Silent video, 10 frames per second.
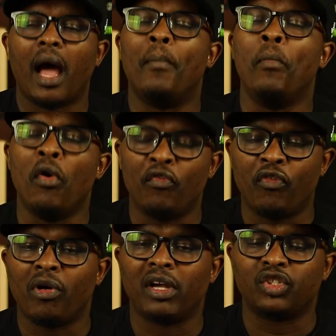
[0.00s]
I'm more
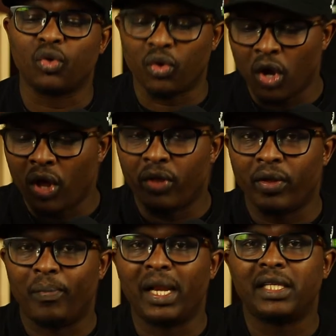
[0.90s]
focused on
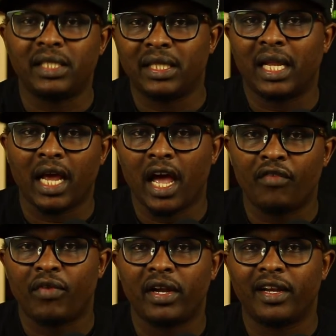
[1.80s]
the blessing that I
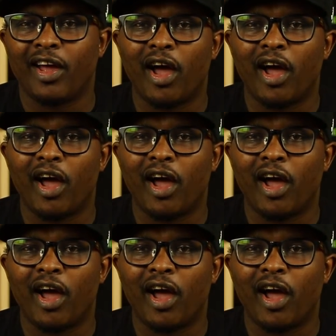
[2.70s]
have right now.